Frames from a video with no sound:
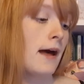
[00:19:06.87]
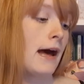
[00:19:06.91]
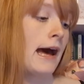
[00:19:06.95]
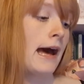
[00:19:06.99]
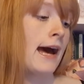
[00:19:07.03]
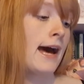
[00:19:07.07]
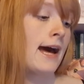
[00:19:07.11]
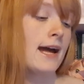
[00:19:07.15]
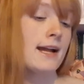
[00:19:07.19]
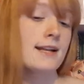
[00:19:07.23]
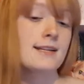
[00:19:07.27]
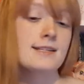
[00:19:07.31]

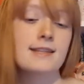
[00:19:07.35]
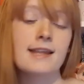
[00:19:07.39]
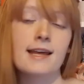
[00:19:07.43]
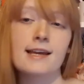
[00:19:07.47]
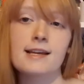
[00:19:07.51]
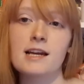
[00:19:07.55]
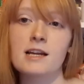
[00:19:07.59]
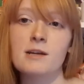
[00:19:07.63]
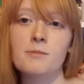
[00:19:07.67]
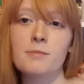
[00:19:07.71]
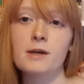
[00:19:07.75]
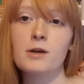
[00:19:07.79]
and
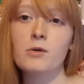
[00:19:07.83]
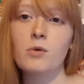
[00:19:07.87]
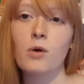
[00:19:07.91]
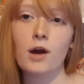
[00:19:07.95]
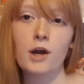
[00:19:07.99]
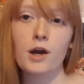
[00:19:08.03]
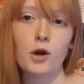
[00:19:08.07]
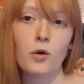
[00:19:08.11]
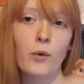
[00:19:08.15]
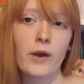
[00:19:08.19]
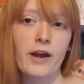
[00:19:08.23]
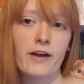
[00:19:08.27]
they're going to be
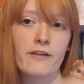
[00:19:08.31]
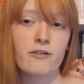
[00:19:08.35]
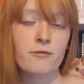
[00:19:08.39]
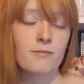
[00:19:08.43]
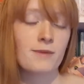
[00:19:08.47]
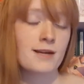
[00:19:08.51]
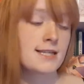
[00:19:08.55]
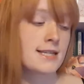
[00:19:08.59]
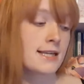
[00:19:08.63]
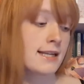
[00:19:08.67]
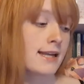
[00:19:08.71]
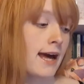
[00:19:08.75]
quite quick
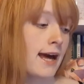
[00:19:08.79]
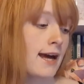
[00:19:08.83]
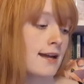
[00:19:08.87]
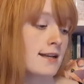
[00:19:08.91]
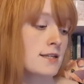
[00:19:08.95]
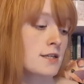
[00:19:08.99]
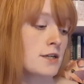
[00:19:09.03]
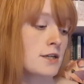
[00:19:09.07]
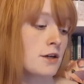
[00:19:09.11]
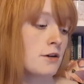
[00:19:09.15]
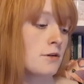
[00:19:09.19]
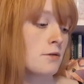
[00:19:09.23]
for me to
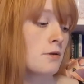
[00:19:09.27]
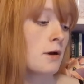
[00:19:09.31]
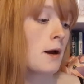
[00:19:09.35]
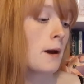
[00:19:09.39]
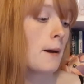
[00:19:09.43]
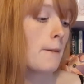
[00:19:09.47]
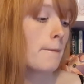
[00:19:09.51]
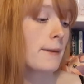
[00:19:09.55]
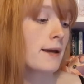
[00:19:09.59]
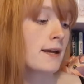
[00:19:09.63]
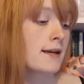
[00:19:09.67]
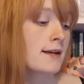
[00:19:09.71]
get to
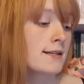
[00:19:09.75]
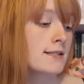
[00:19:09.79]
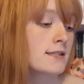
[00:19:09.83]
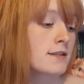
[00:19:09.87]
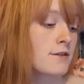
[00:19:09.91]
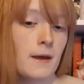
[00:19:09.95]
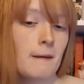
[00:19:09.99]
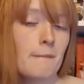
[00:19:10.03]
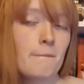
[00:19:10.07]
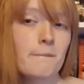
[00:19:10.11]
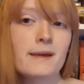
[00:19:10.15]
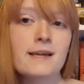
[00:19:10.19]
because
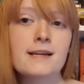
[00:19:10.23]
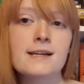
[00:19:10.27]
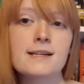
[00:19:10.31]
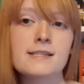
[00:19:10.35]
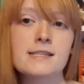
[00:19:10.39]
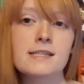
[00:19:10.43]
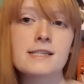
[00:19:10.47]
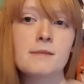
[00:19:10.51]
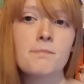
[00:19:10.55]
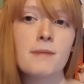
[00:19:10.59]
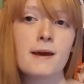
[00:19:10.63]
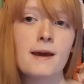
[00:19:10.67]

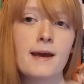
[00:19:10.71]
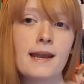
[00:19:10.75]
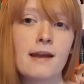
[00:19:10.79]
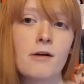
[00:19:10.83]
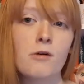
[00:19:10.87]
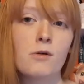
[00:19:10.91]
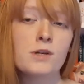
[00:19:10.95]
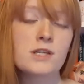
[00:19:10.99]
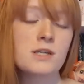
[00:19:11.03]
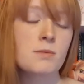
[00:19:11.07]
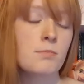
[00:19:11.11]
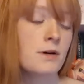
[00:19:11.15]
the
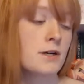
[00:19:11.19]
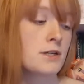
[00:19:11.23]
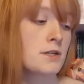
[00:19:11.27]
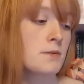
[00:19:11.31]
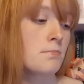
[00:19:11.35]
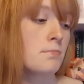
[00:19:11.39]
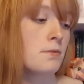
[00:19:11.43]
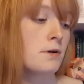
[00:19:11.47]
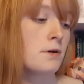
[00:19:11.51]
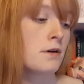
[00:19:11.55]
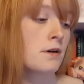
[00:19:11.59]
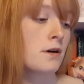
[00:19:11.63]

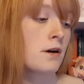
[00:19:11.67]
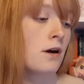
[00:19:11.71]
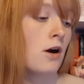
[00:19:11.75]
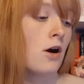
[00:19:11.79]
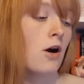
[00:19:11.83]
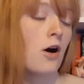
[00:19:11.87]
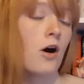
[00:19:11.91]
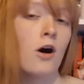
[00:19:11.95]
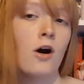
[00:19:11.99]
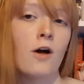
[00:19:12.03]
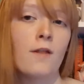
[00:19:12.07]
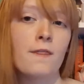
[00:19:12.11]
penultimate book
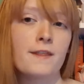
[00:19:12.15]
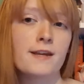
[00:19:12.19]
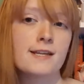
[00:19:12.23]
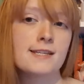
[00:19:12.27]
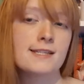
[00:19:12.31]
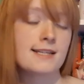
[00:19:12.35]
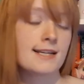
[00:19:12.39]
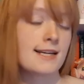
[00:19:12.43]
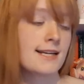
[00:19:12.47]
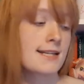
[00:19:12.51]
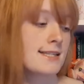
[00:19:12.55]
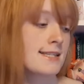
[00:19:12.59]
on
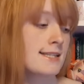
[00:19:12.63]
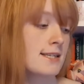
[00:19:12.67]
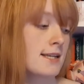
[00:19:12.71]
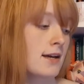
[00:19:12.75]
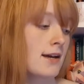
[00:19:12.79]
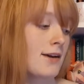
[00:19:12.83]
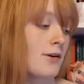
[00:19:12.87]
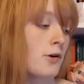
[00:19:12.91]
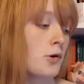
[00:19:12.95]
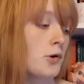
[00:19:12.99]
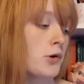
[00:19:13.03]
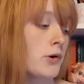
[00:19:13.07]
this list
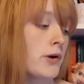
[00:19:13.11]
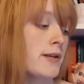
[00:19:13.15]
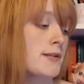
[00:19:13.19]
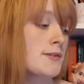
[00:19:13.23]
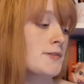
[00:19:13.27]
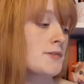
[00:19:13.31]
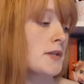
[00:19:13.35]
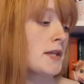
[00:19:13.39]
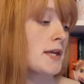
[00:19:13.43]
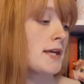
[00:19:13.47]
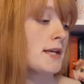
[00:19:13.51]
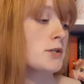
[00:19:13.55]

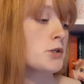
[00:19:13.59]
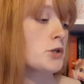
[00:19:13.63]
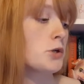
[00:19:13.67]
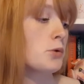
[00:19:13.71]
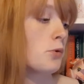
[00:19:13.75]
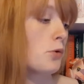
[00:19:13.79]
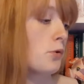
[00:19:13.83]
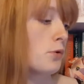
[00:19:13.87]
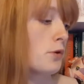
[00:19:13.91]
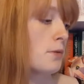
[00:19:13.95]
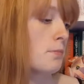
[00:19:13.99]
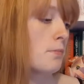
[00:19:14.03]
is the
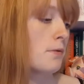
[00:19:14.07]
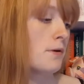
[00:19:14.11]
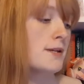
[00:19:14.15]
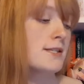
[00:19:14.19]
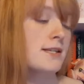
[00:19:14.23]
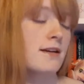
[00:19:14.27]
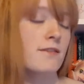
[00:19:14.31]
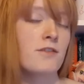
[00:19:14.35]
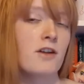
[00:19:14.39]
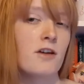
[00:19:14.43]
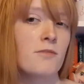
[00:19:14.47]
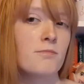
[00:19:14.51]
To All the
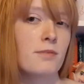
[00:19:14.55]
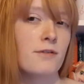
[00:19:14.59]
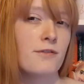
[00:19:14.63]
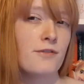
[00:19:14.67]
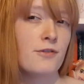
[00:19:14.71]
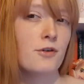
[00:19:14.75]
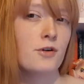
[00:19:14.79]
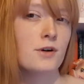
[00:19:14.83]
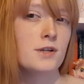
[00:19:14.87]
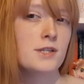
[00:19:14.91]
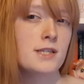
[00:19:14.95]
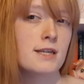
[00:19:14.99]
Boys I've Loved
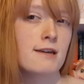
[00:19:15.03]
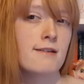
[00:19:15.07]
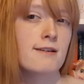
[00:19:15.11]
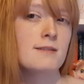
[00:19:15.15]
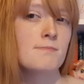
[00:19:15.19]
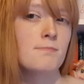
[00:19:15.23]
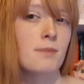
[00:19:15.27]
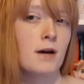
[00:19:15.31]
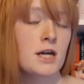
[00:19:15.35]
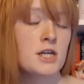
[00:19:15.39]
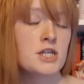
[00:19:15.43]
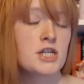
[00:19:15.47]
Before
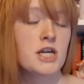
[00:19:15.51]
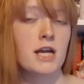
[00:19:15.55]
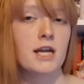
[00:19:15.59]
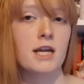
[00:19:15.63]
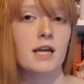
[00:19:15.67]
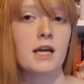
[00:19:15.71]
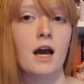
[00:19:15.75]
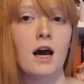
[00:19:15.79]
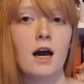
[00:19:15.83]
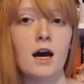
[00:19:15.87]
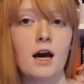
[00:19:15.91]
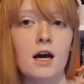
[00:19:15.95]
series by
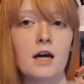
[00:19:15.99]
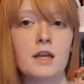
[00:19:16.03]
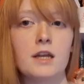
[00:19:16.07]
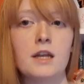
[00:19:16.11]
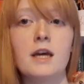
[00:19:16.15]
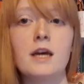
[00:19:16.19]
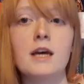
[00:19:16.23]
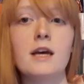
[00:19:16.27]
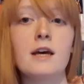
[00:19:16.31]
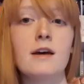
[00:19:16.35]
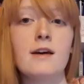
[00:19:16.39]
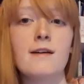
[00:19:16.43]
Jenny Han.
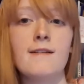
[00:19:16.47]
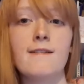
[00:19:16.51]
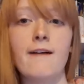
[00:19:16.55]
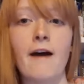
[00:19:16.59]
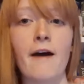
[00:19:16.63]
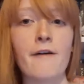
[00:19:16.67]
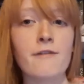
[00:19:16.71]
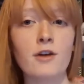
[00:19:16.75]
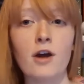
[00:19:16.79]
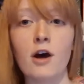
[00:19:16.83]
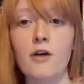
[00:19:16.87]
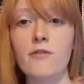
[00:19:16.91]

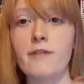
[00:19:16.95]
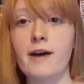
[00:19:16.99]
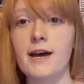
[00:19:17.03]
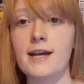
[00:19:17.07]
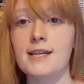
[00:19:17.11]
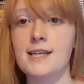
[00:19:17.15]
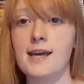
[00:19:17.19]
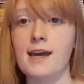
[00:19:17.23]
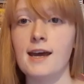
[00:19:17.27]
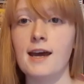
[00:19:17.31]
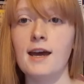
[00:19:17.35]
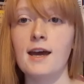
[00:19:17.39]
I've not
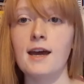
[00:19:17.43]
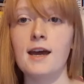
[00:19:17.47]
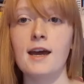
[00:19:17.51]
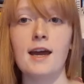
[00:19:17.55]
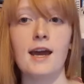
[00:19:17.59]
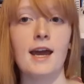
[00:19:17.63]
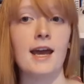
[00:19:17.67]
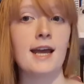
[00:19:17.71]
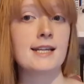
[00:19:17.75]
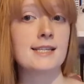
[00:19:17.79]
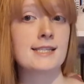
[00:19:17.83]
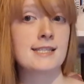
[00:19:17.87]
read it.
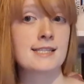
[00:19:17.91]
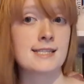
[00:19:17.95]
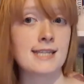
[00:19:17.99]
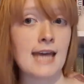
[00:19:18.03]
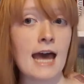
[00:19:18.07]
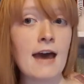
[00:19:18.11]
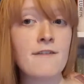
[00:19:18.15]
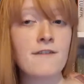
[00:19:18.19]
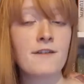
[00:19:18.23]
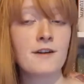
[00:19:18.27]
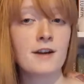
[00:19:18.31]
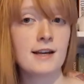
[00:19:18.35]
It's
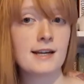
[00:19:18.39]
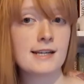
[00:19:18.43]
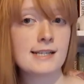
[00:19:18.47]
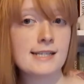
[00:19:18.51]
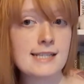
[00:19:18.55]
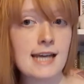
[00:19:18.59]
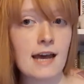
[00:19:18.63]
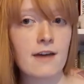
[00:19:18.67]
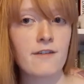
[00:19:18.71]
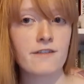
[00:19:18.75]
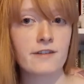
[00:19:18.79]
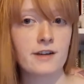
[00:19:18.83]
definitely
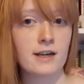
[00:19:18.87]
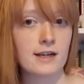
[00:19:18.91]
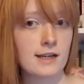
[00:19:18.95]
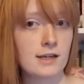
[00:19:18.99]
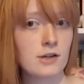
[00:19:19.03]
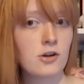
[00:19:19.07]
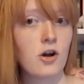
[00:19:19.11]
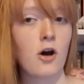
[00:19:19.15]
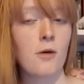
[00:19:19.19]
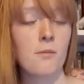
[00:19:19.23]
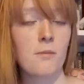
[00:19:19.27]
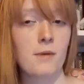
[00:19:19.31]

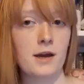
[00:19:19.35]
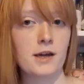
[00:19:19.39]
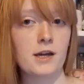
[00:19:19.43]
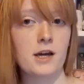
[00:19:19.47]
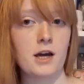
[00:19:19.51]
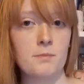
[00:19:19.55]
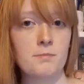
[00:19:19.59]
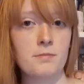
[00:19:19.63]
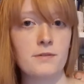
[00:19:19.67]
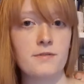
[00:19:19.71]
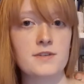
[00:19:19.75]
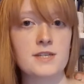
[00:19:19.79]
not my
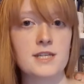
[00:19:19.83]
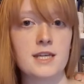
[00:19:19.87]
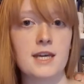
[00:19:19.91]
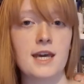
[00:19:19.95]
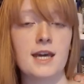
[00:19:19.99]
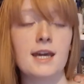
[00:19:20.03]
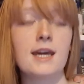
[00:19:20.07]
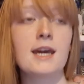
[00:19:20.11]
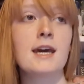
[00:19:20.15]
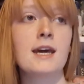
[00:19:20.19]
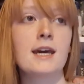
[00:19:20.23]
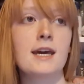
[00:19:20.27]
cup of
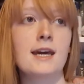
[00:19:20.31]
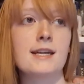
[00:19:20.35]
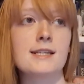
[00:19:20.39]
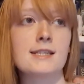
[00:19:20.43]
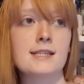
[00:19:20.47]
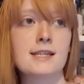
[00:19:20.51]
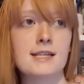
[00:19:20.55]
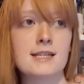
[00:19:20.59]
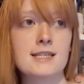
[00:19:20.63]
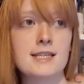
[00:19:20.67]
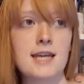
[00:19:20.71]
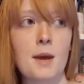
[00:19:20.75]
tea.
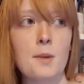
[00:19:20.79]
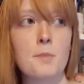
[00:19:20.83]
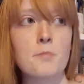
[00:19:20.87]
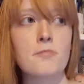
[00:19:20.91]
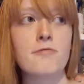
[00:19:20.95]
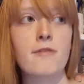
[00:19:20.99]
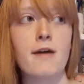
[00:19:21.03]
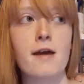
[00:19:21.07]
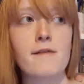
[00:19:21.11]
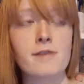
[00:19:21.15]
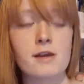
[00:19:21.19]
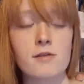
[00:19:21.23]
It's
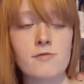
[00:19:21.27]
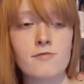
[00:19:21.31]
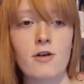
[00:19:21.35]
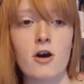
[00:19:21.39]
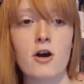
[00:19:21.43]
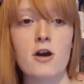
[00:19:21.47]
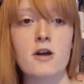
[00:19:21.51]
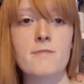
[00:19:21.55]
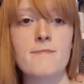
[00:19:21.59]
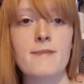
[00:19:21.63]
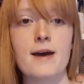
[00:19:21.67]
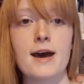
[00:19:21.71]
contemporary
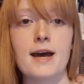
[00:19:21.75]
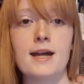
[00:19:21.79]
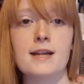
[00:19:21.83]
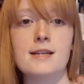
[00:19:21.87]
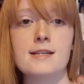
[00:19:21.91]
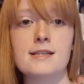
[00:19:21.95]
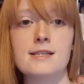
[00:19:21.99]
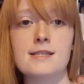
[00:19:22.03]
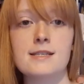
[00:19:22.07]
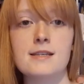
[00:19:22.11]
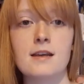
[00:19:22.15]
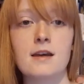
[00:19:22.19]

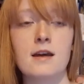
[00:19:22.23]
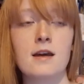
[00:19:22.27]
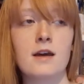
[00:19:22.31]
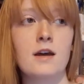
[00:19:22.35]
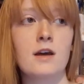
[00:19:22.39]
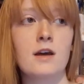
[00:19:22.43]
romance,